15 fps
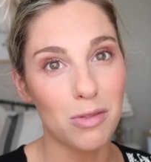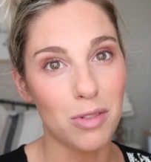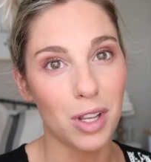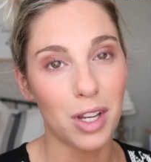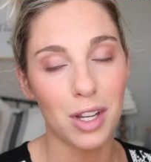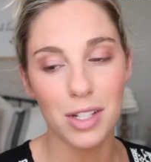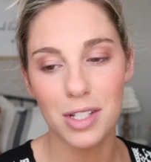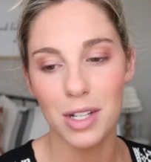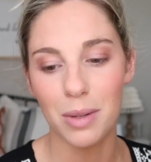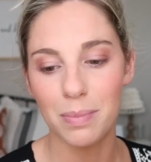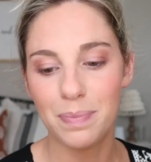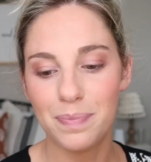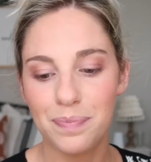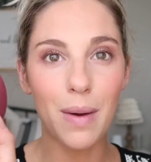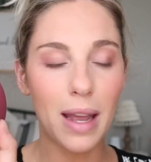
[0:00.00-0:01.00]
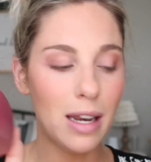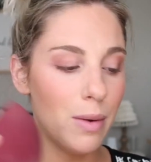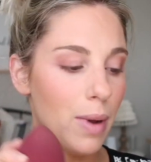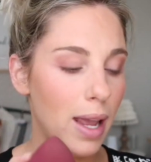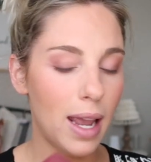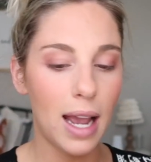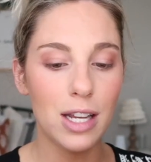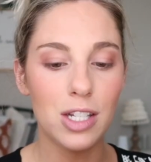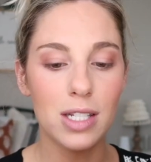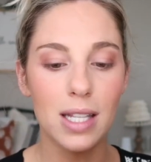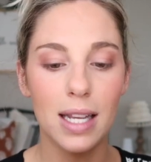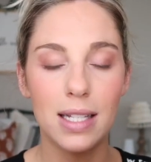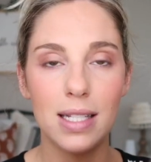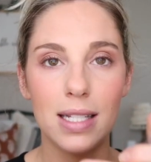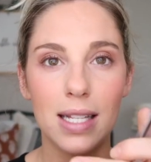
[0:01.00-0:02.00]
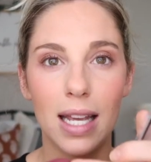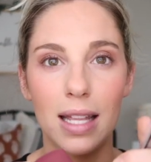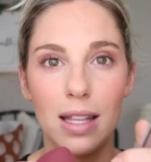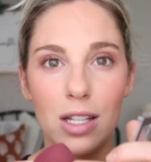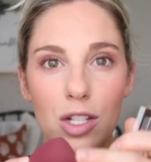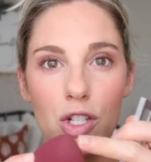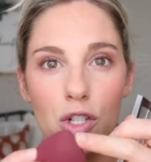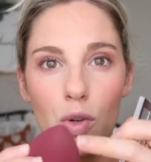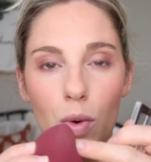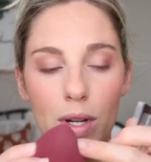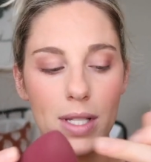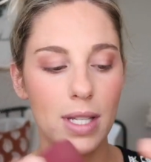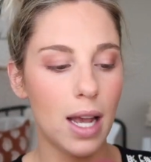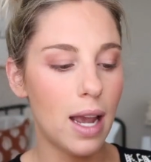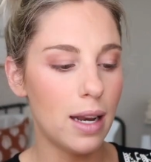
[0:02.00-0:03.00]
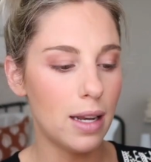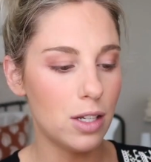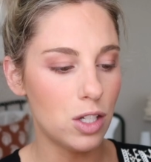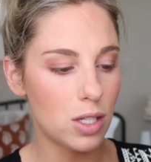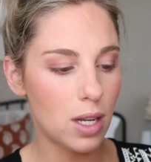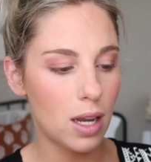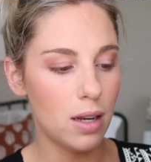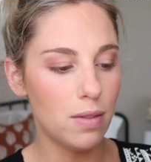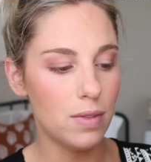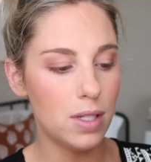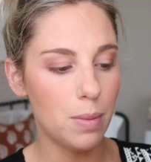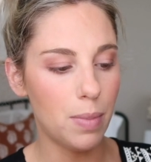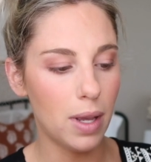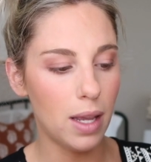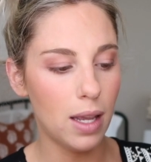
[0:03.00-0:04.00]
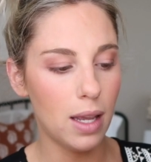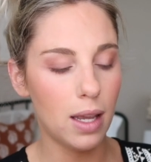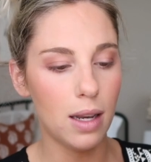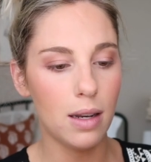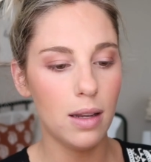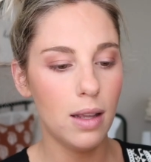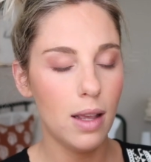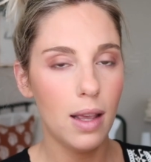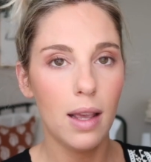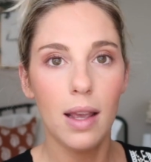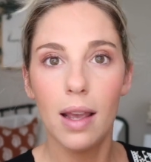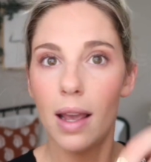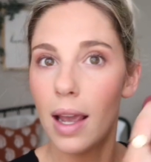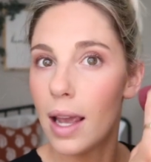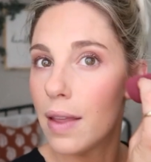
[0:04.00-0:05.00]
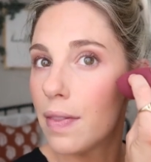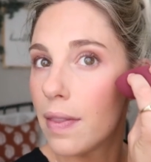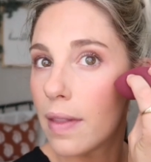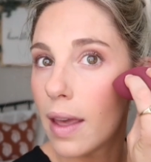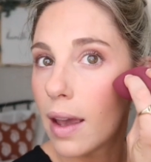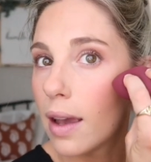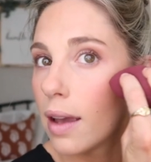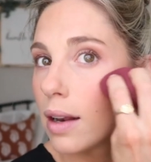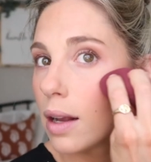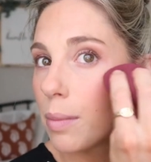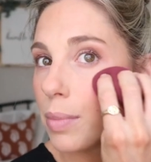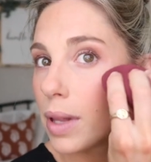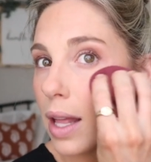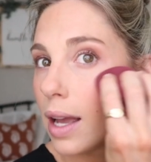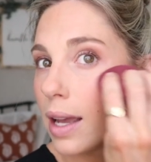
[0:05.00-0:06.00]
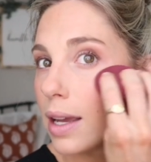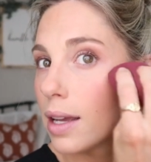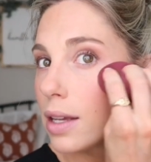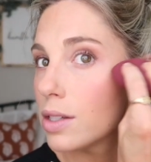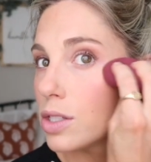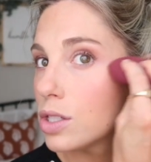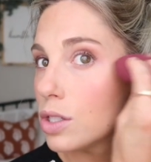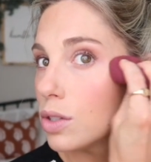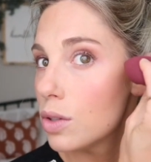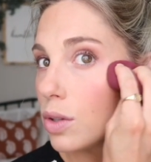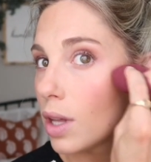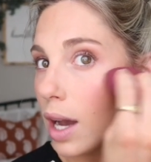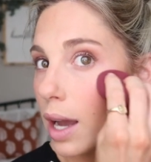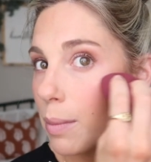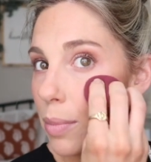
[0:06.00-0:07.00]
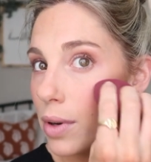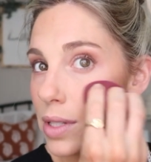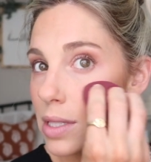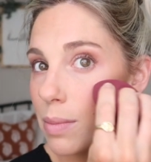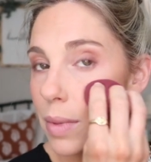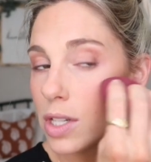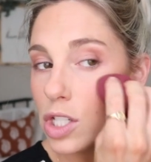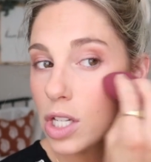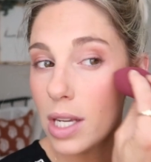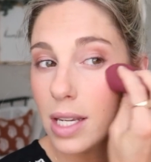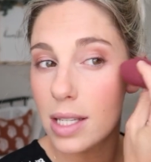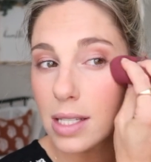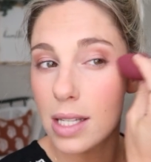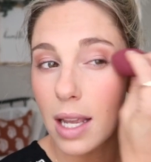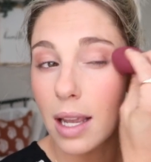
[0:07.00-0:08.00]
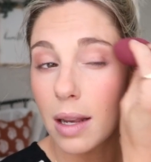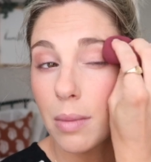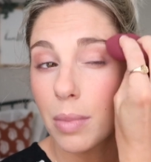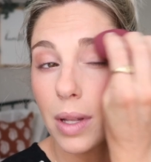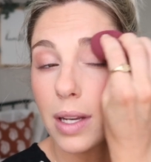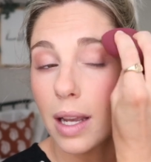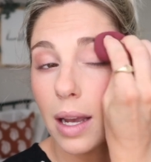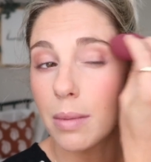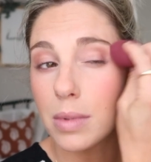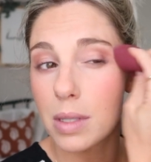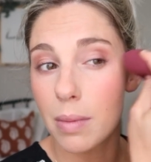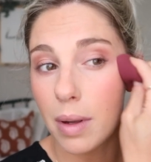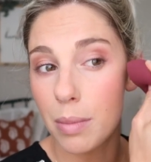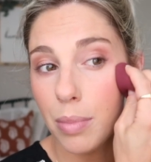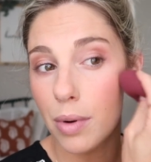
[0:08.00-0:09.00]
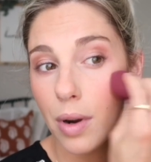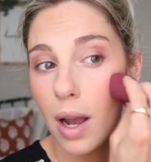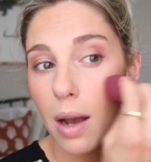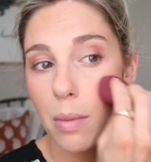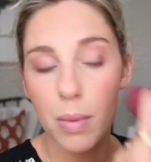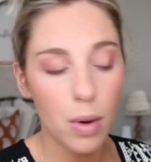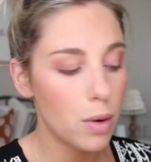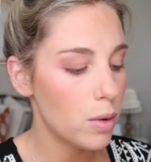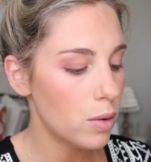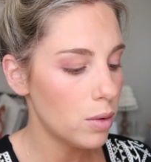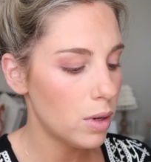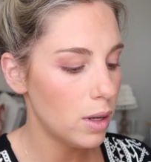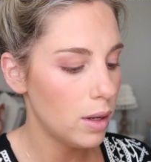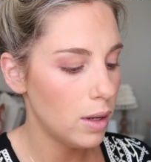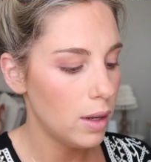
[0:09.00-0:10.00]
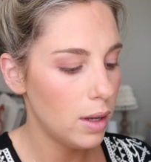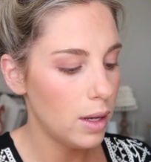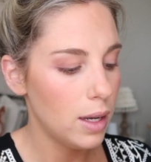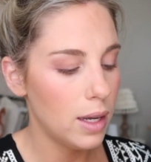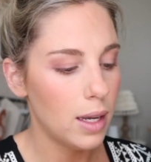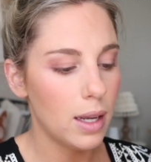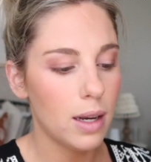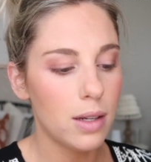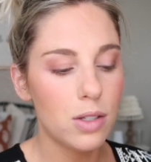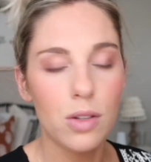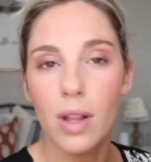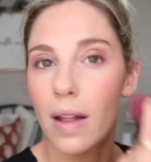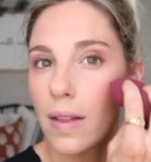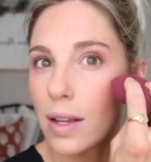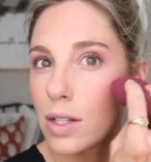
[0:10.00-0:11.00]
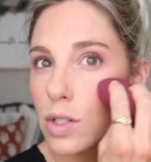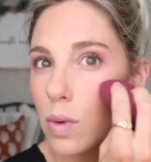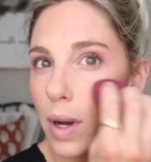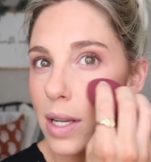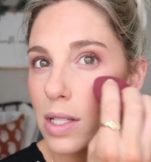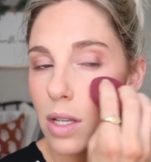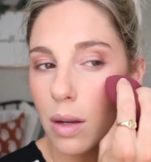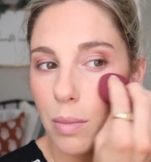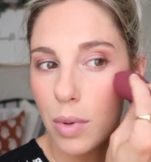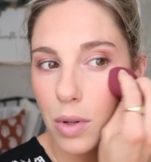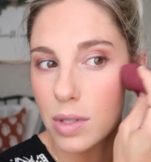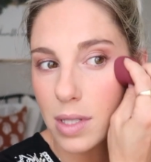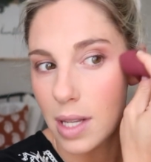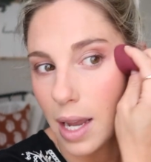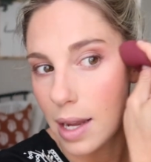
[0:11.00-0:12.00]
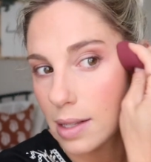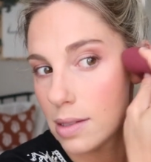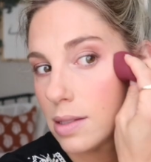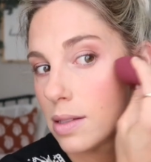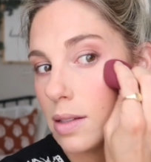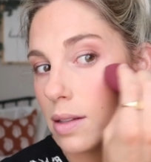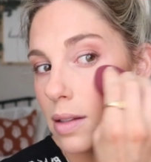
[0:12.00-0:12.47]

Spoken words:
really good too. So anyway, I just like to take this short side and just kind of dip it in and then apply it to the high points of my cheeks and blend it up to my brow bone. And I do that like twice on both sides.